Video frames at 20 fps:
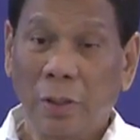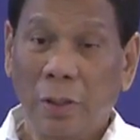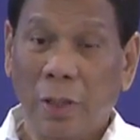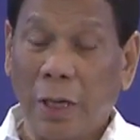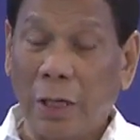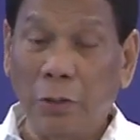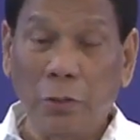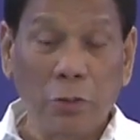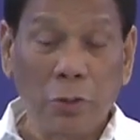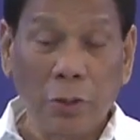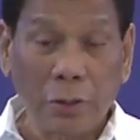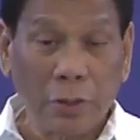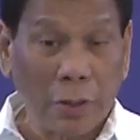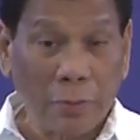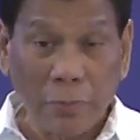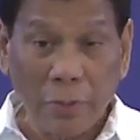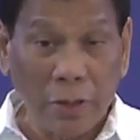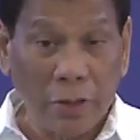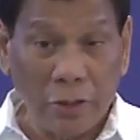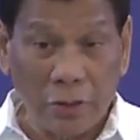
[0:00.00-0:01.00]
I do not
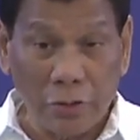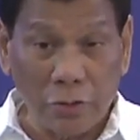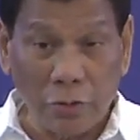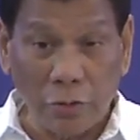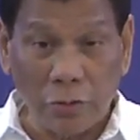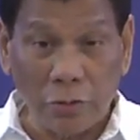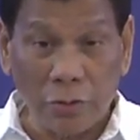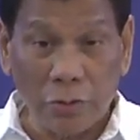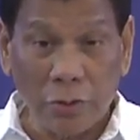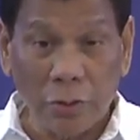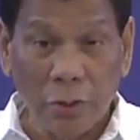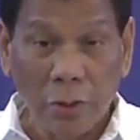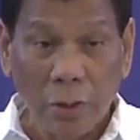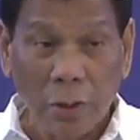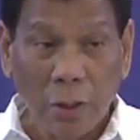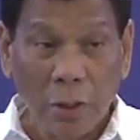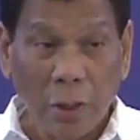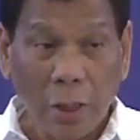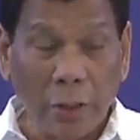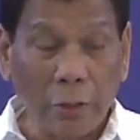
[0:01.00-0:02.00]
have any source.
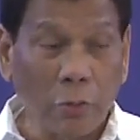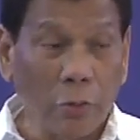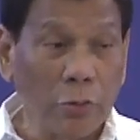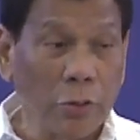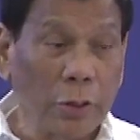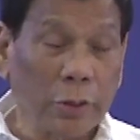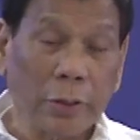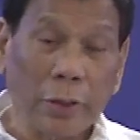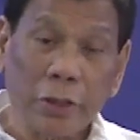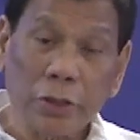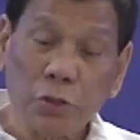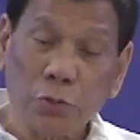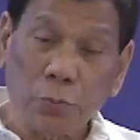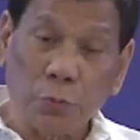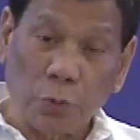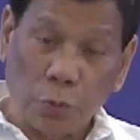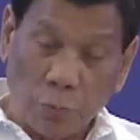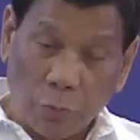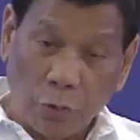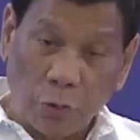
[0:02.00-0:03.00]
I could not ask
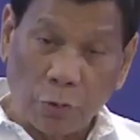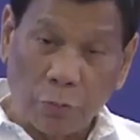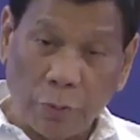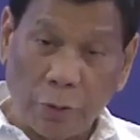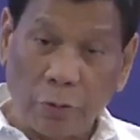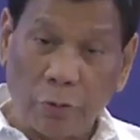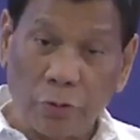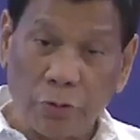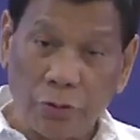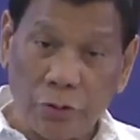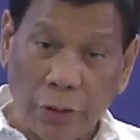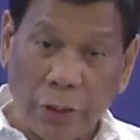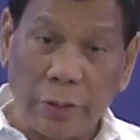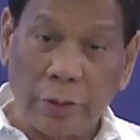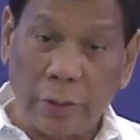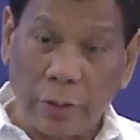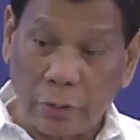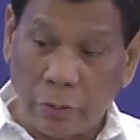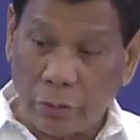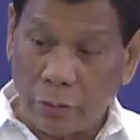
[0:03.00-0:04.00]
for more because
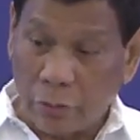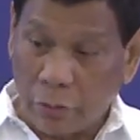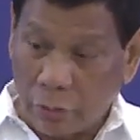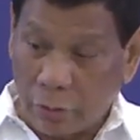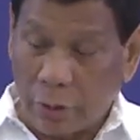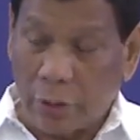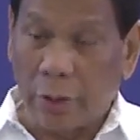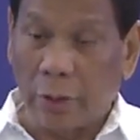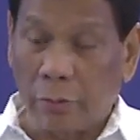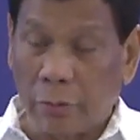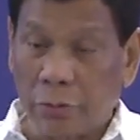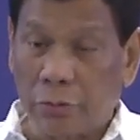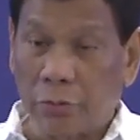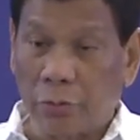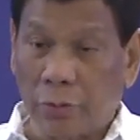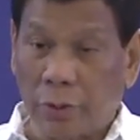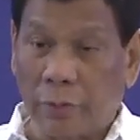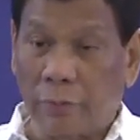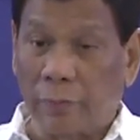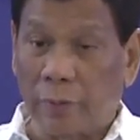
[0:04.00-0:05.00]
China could only
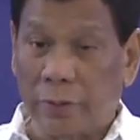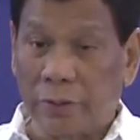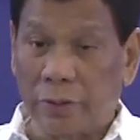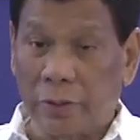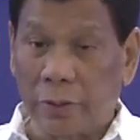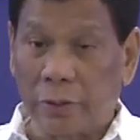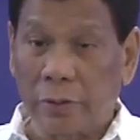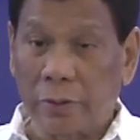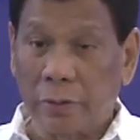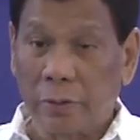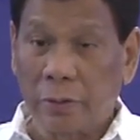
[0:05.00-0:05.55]
also give us this.